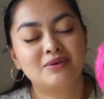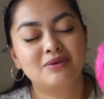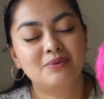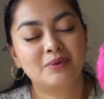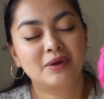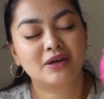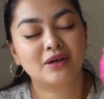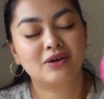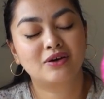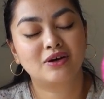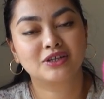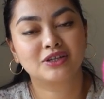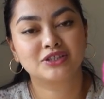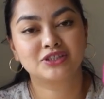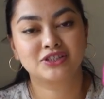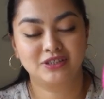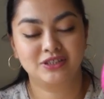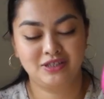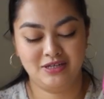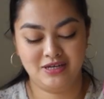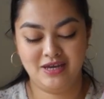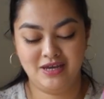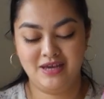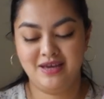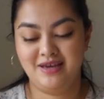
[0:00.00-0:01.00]
Oh my gosh.
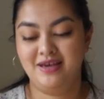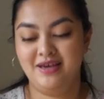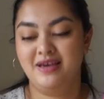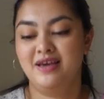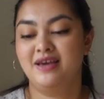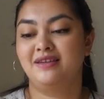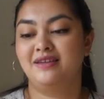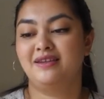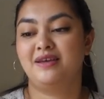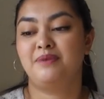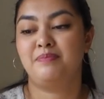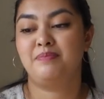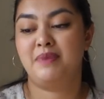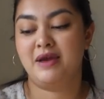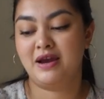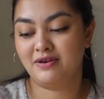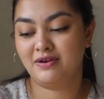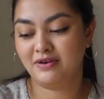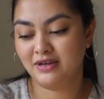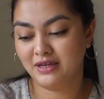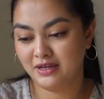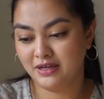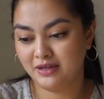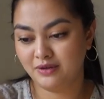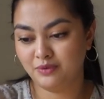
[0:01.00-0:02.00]
I'm
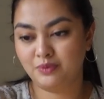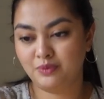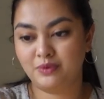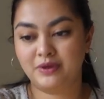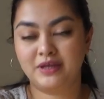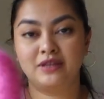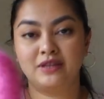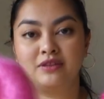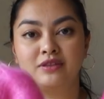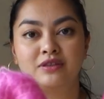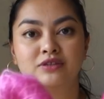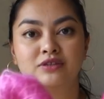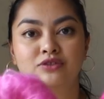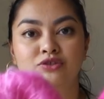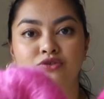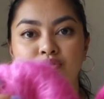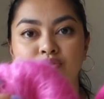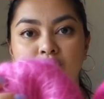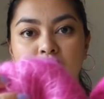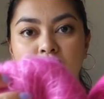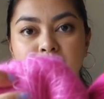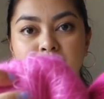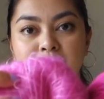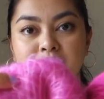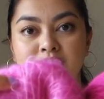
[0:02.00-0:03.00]
pairing it with the
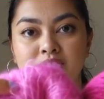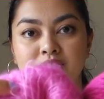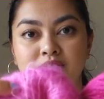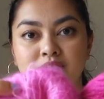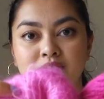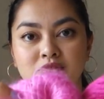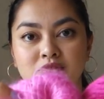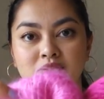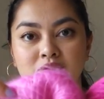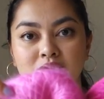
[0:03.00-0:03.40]
Drops